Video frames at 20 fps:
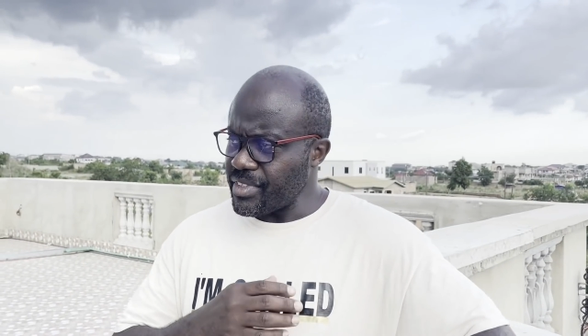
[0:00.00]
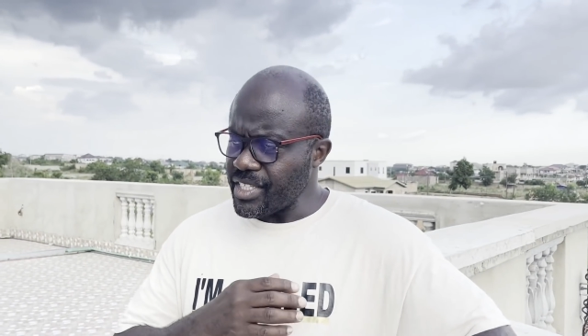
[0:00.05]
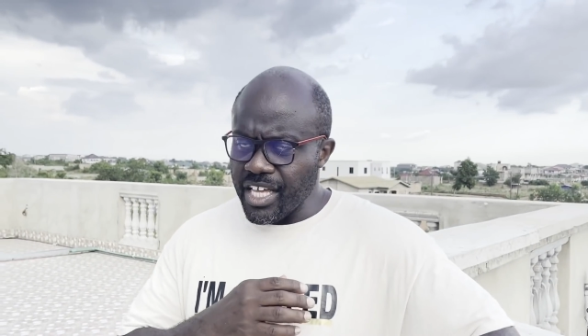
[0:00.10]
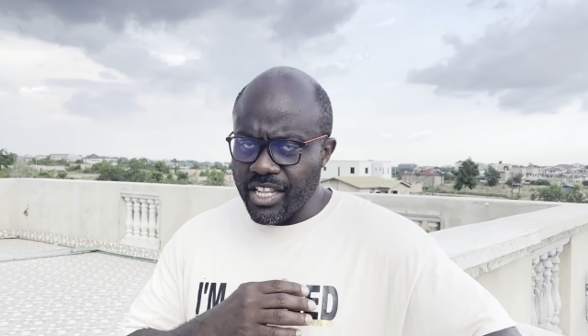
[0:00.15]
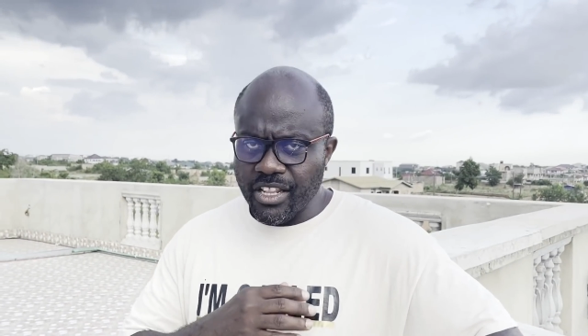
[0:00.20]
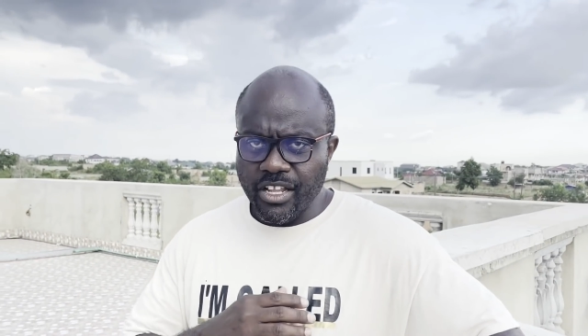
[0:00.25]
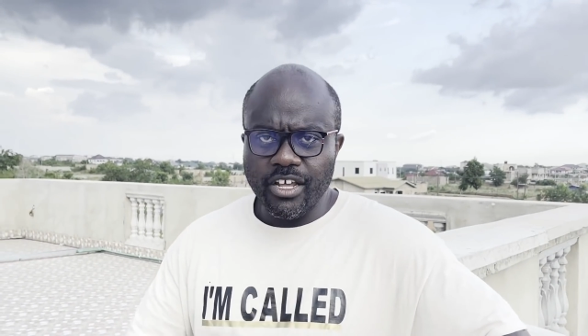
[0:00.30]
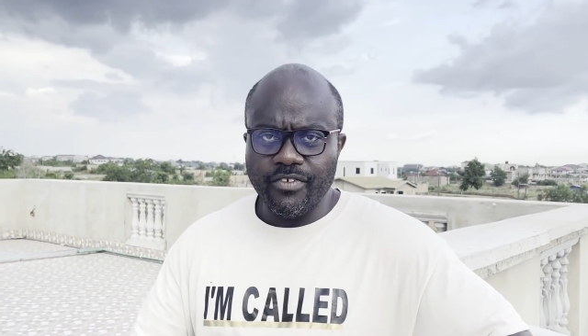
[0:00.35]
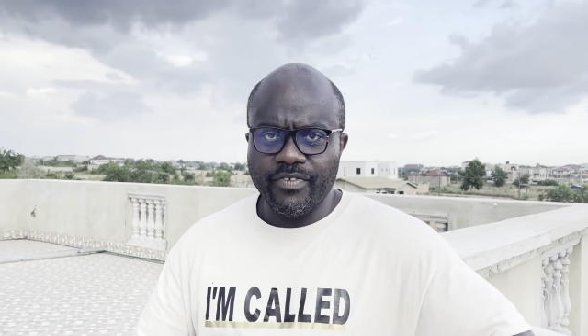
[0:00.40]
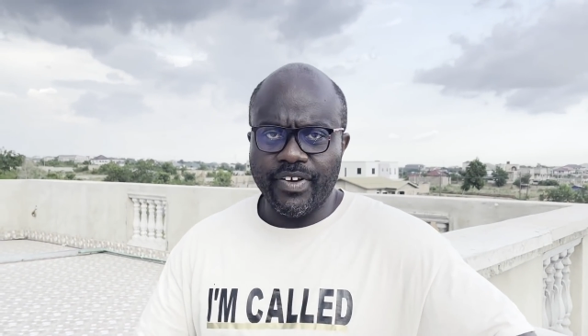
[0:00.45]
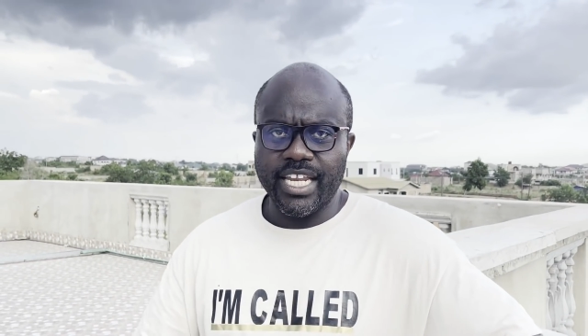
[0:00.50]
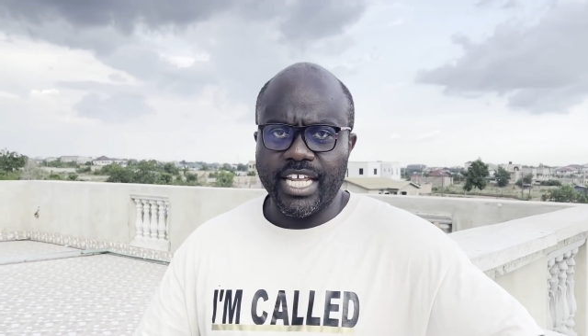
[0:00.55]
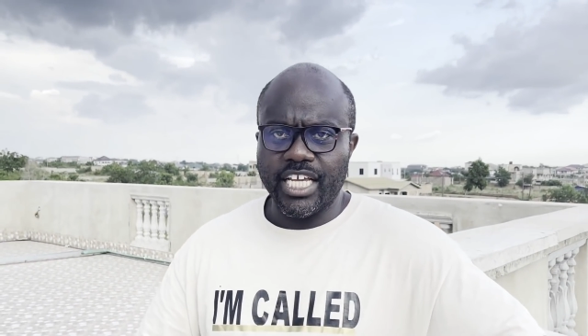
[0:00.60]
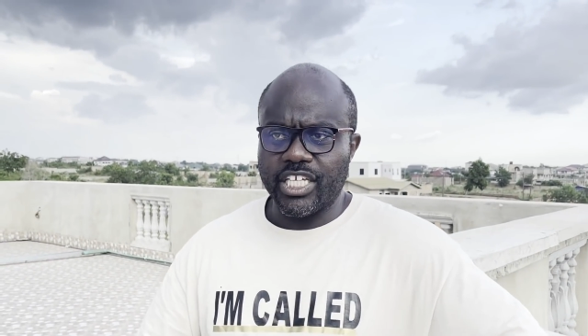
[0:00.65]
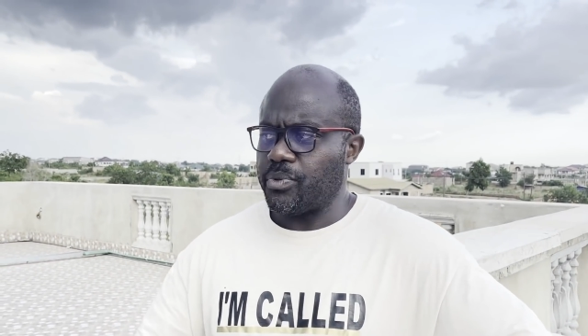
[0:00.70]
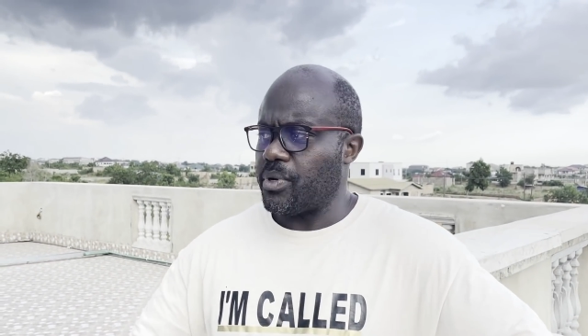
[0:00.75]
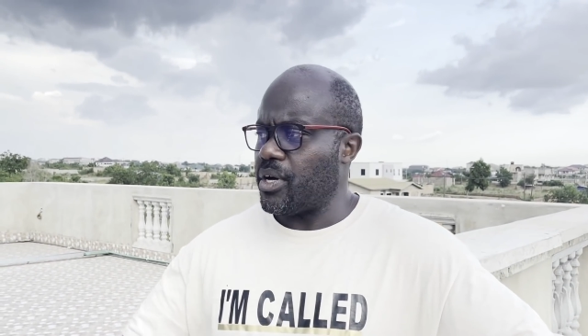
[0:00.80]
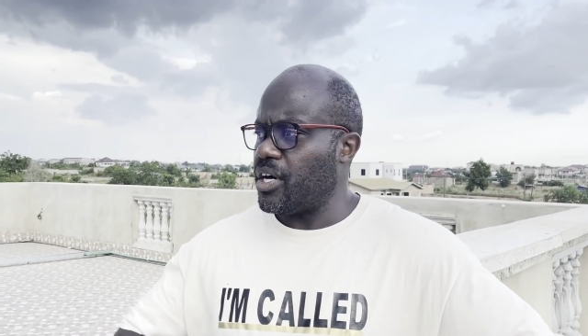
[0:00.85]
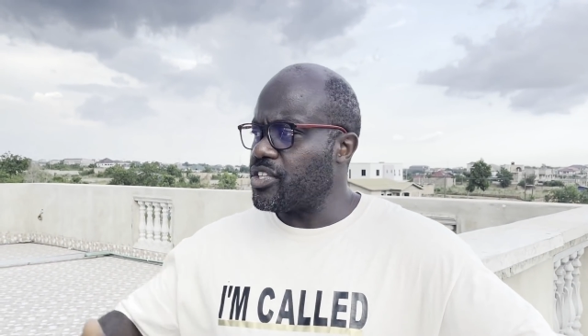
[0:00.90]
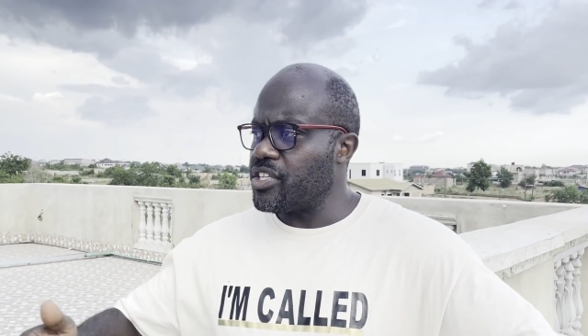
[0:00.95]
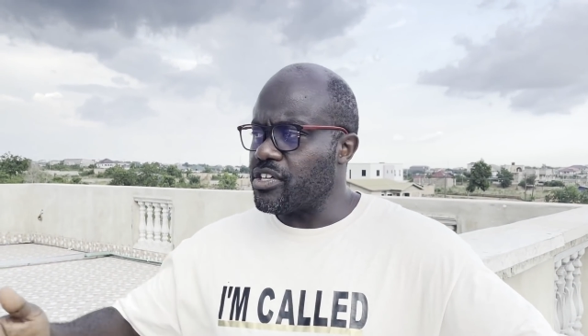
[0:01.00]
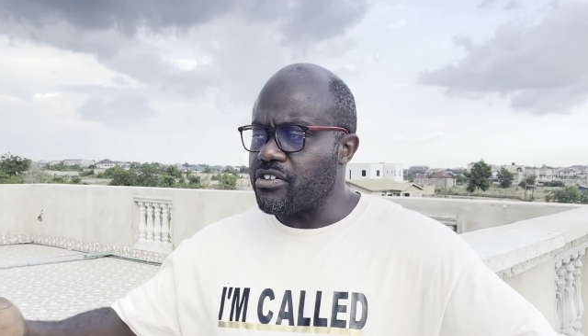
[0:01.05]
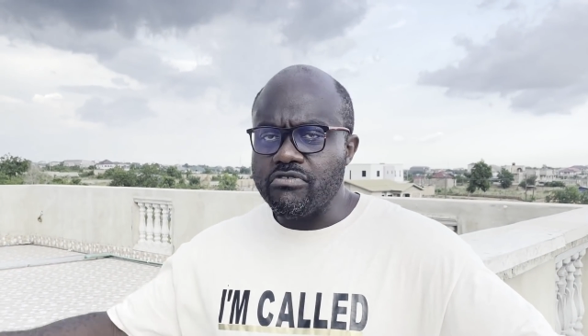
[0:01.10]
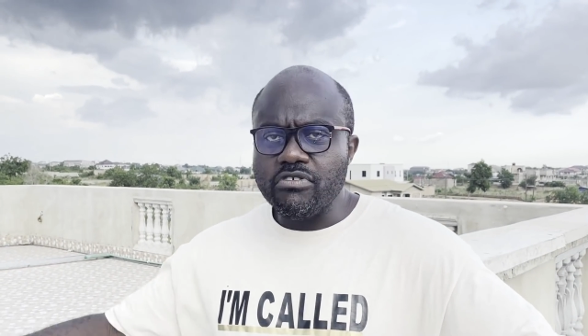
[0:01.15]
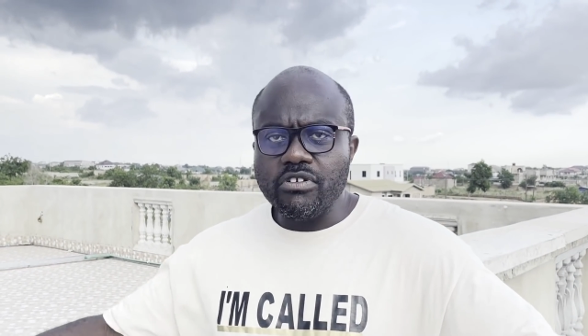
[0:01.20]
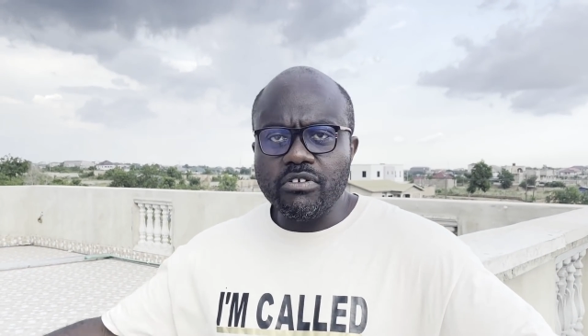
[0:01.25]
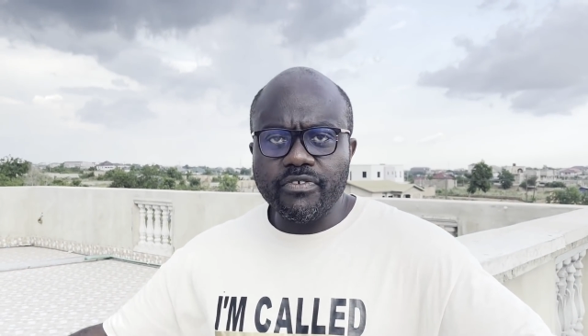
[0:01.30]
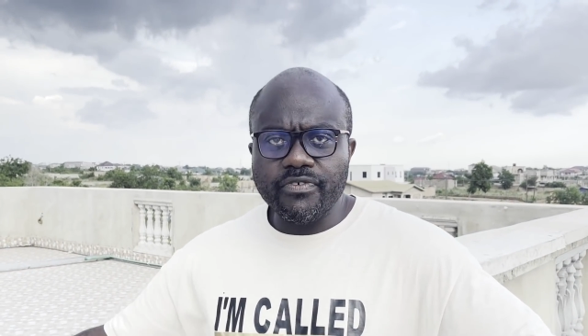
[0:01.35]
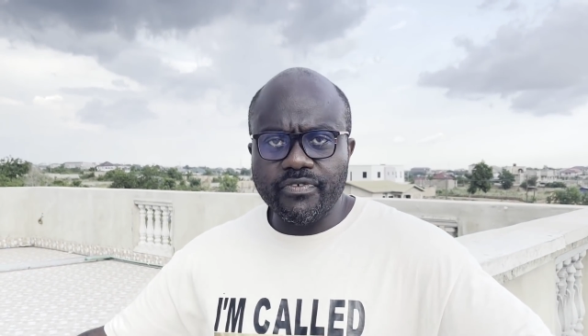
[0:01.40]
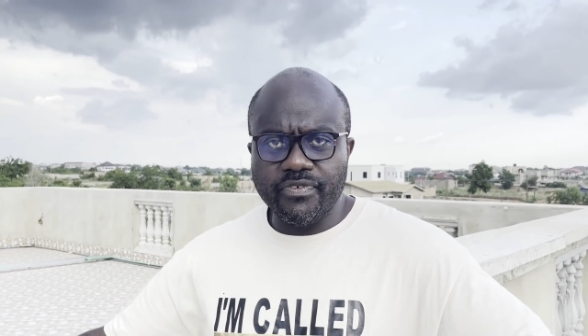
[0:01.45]
We're on the
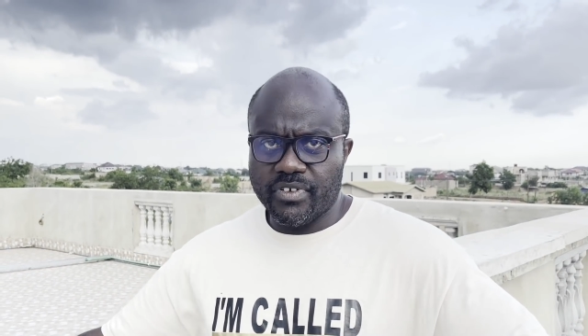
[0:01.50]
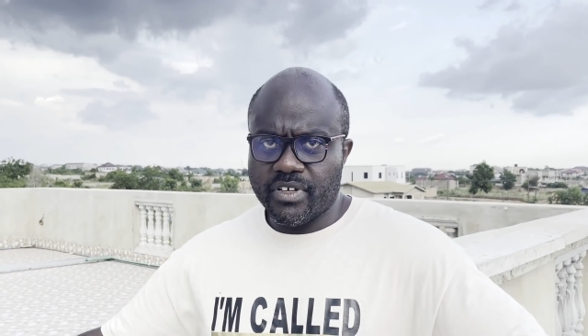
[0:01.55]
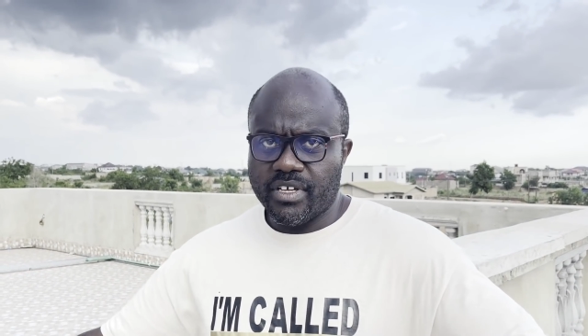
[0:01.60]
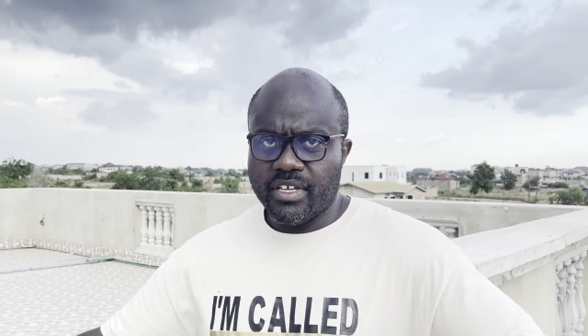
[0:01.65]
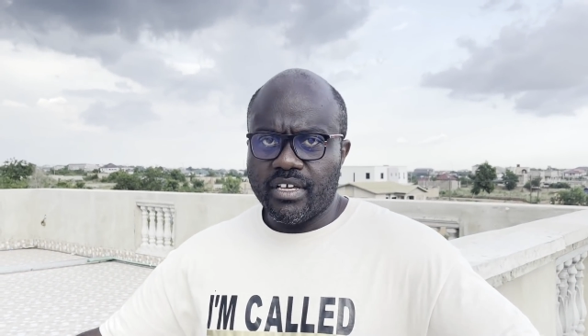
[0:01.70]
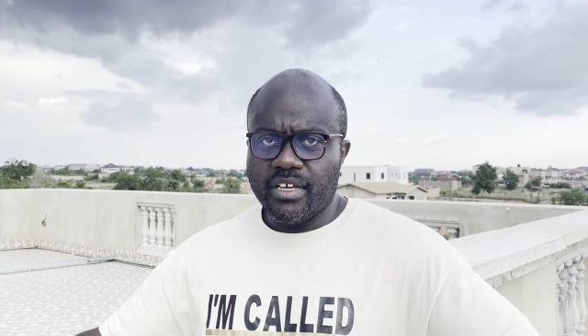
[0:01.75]
roof.